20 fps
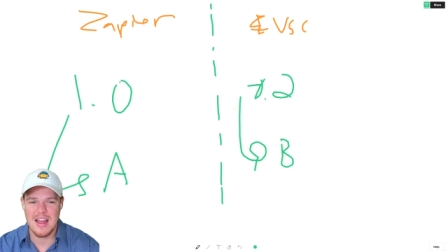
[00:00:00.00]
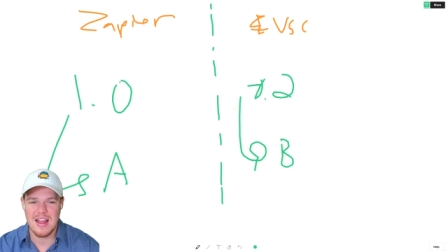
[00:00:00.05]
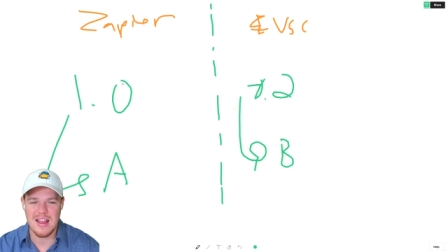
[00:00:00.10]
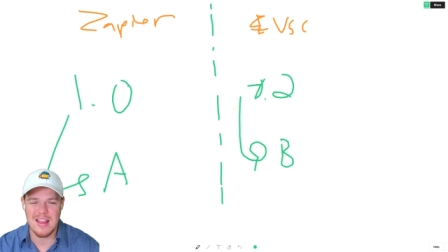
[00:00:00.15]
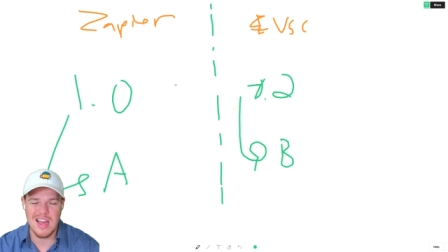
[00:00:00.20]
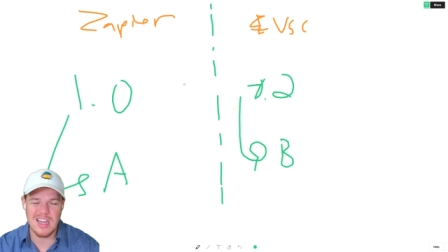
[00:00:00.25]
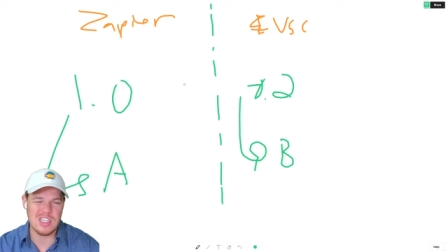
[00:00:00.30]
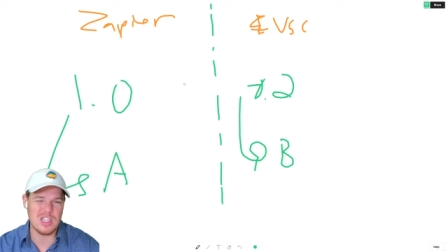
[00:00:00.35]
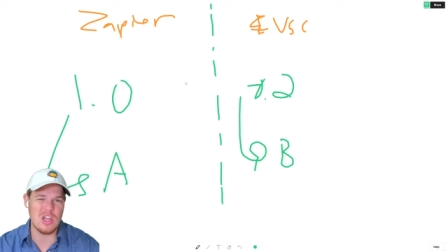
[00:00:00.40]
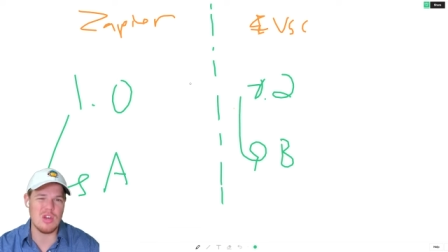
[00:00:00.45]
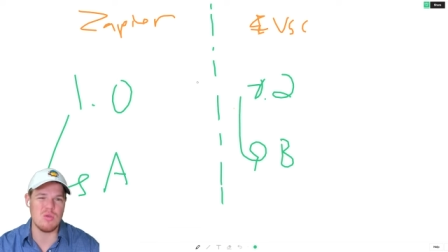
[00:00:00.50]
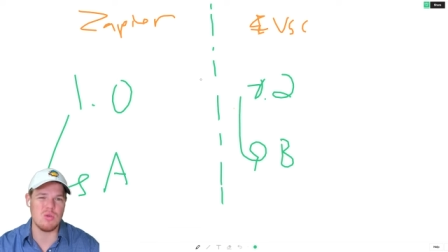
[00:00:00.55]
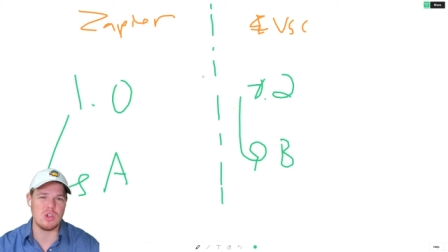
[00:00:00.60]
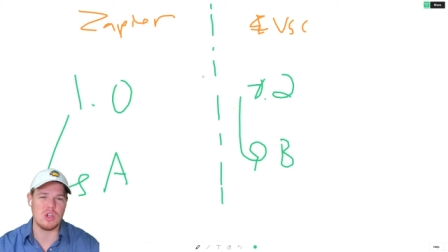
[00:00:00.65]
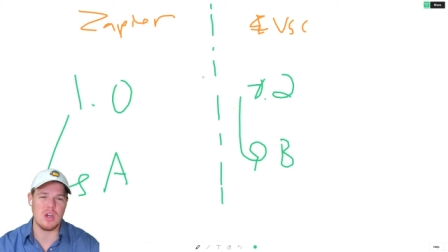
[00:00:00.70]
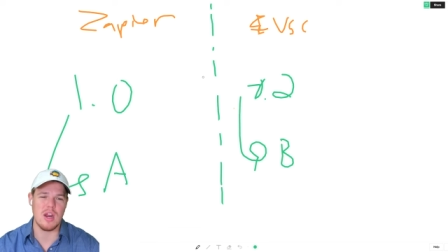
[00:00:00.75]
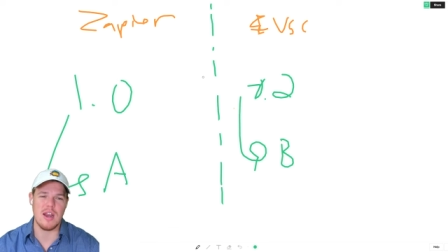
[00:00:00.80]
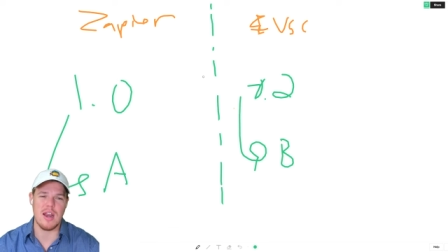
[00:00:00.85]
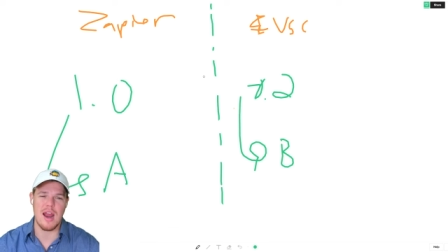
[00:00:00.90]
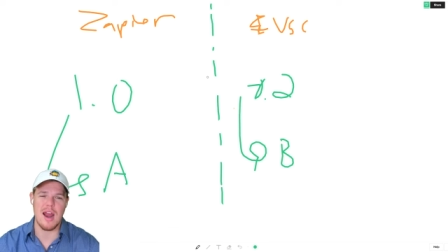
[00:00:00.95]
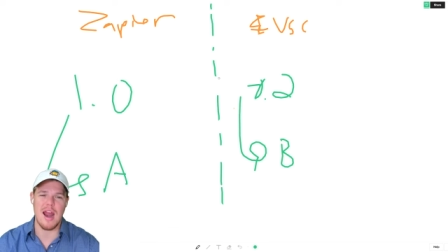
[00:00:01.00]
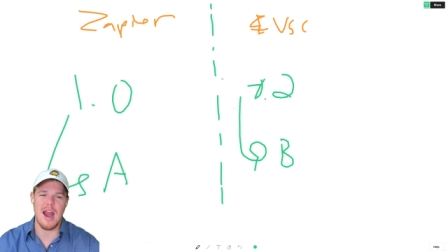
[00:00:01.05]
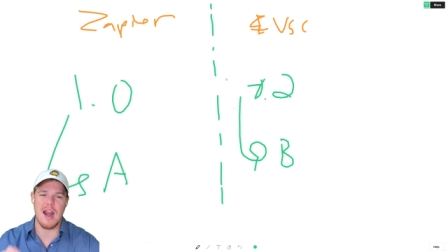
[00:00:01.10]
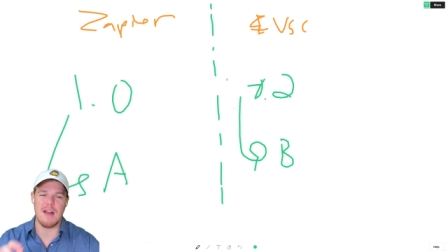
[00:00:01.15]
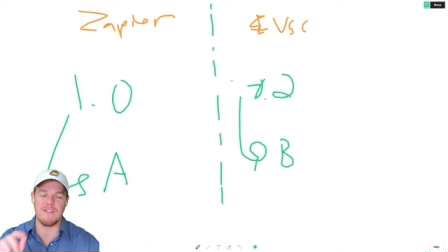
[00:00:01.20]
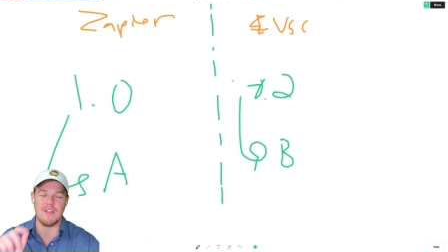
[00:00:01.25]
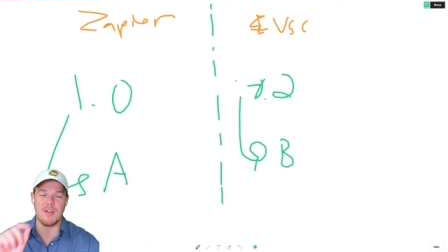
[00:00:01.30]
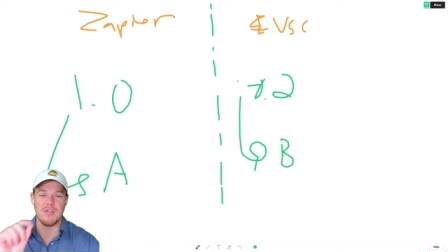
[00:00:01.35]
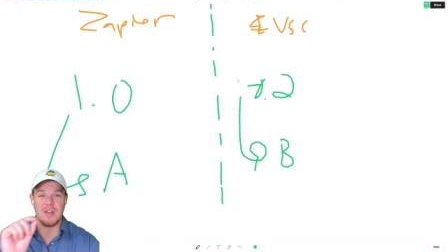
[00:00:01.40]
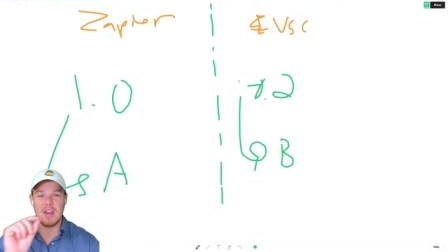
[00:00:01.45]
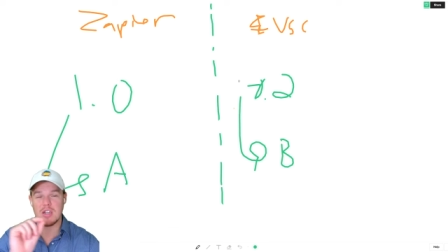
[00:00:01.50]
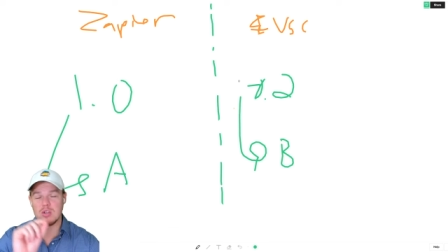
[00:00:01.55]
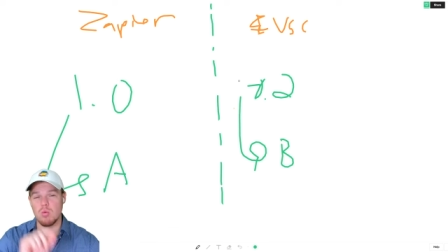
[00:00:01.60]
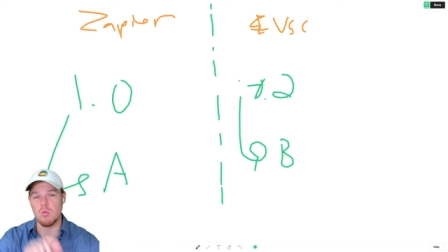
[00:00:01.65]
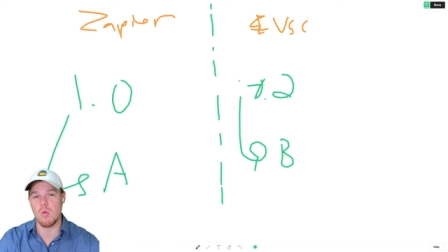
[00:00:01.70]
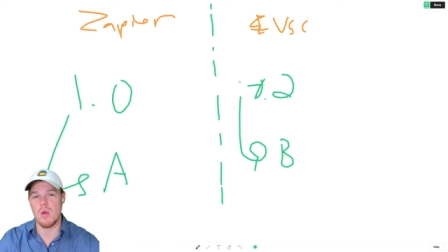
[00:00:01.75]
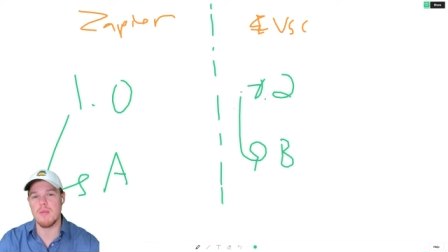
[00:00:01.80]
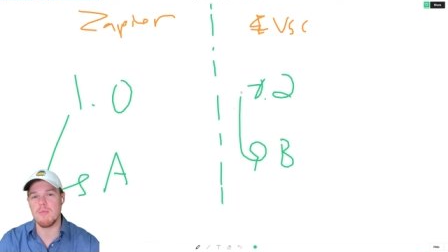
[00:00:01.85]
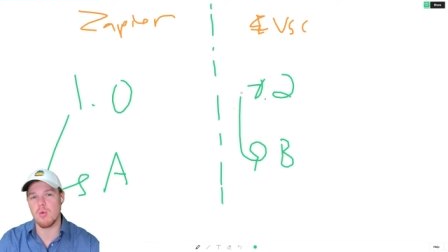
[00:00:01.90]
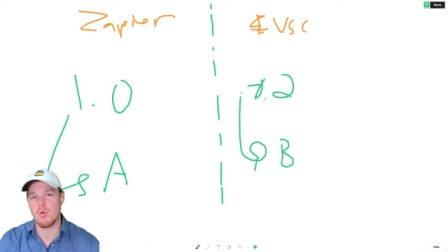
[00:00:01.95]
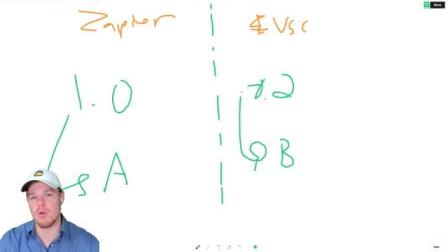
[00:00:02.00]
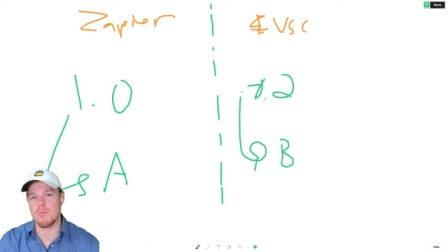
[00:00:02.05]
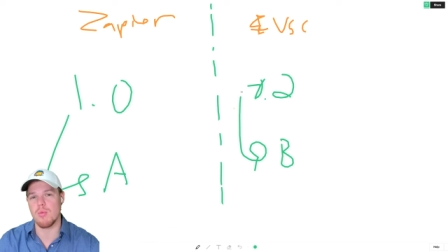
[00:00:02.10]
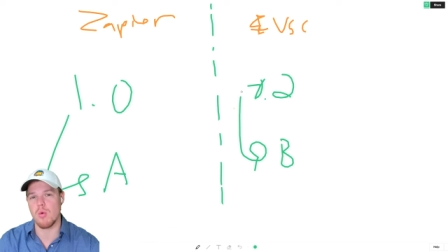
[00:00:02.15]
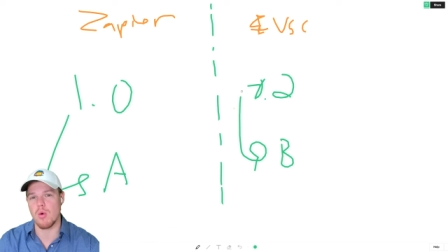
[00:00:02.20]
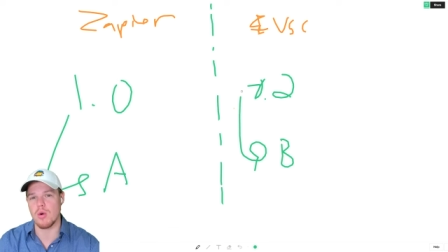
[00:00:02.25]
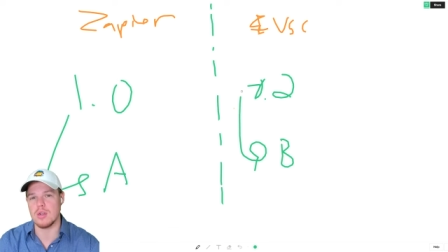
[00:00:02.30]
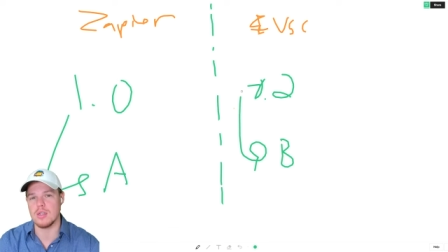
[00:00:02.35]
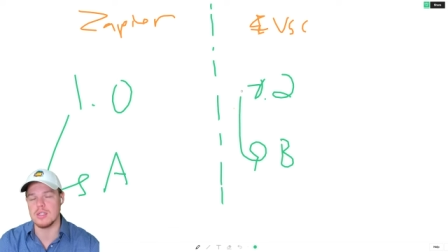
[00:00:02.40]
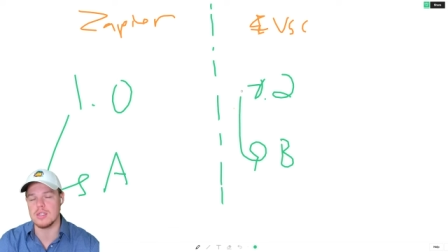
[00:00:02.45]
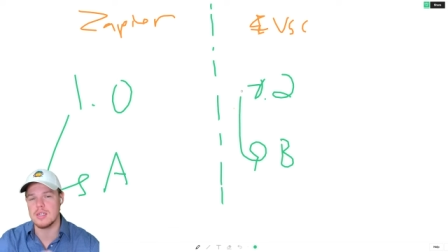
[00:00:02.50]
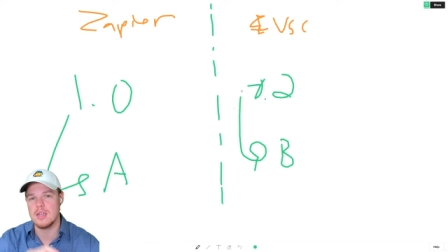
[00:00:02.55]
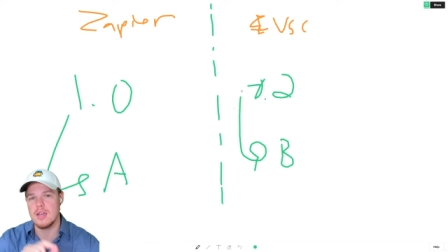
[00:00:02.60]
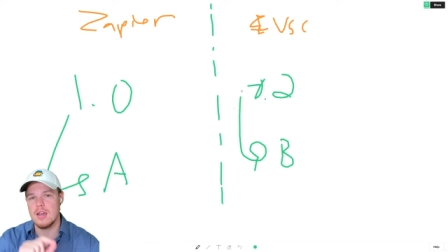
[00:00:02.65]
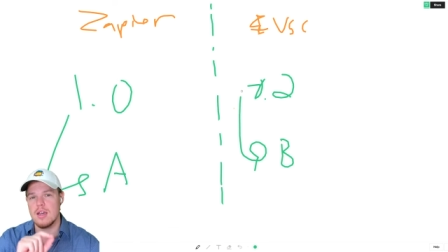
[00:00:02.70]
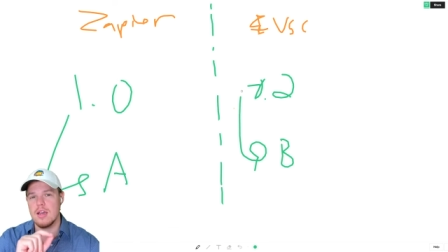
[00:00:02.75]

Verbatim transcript: that's huge. And I found that is way more important